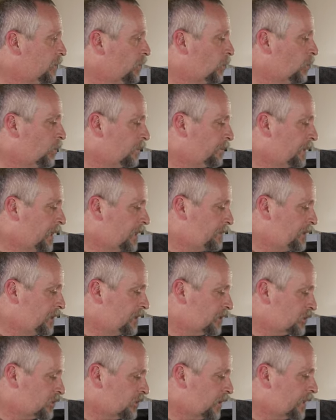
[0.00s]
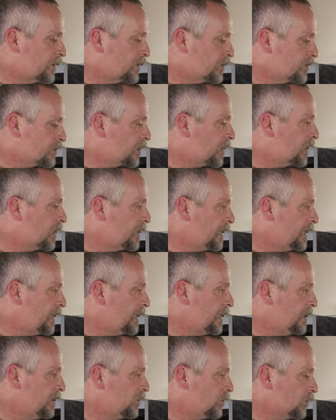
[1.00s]
Or maybe the strainer's
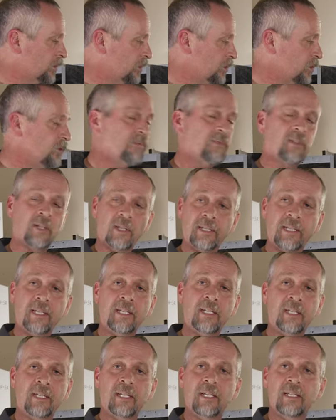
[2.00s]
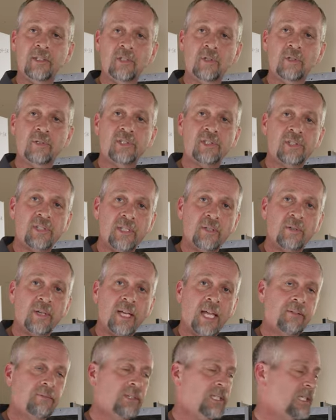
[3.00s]
clean or you've cleaned it and you're still
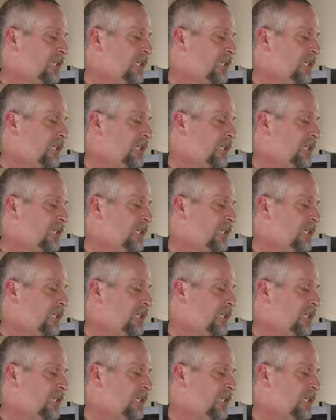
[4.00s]
having